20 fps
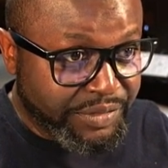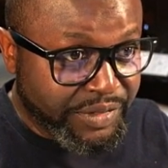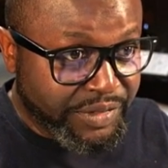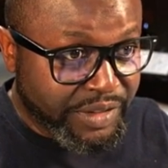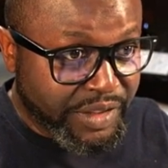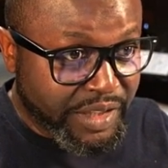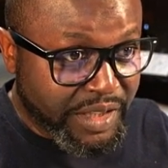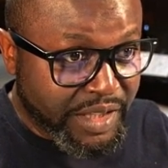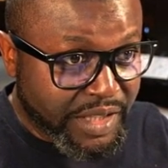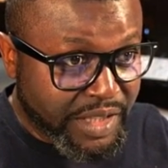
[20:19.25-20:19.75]

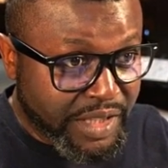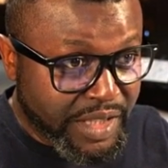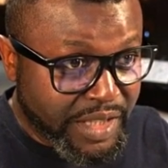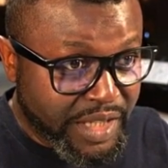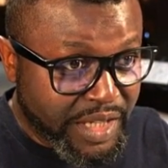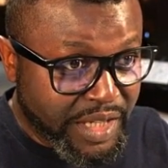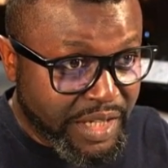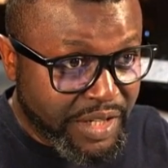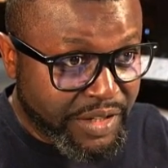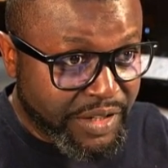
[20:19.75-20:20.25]
this
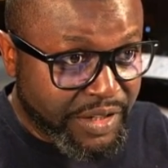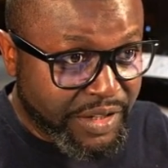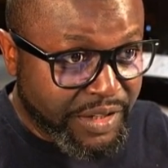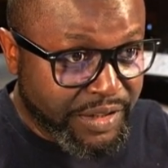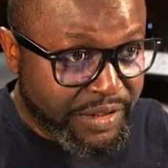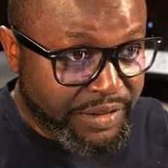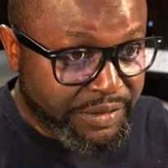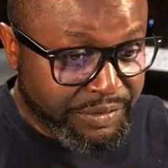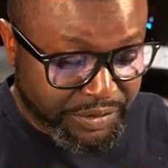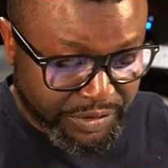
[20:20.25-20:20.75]
here.
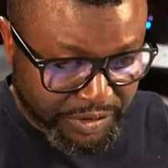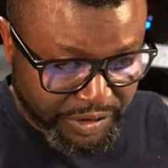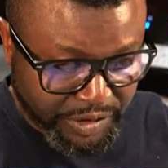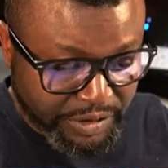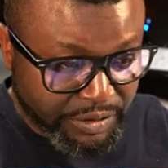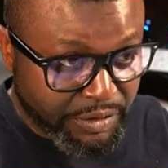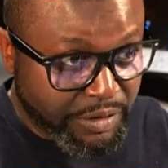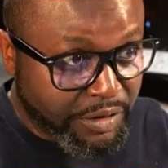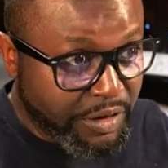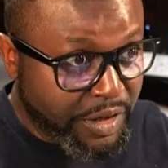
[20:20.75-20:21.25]
So
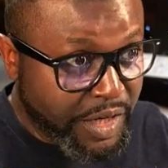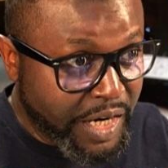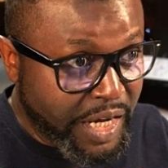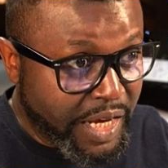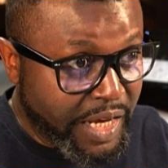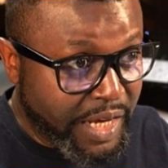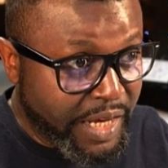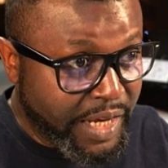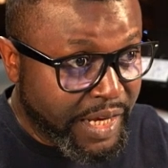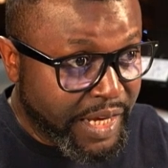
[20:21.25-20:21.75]
we're
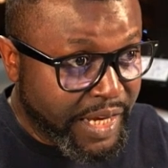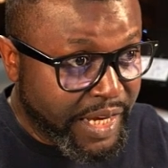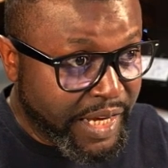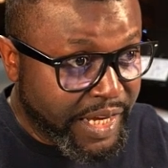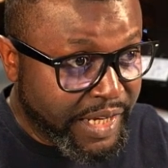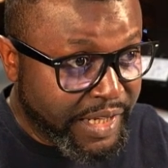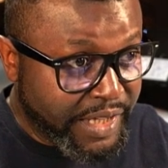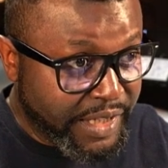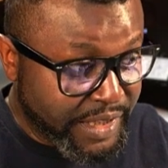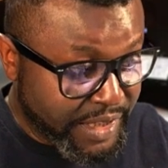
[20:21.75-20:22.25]
gonna
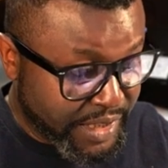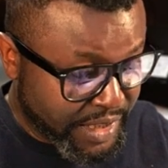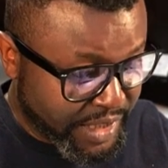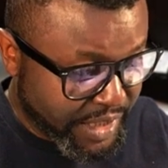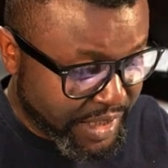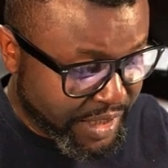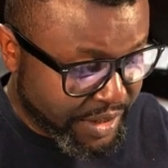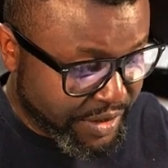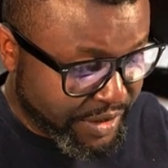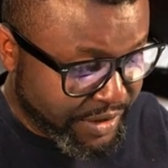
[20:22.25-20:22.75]
add it
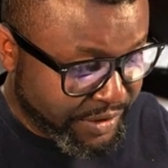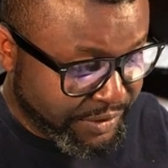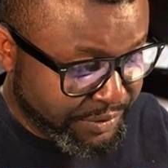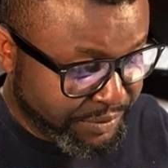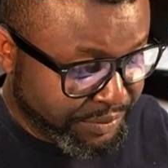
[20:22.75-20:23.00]
here,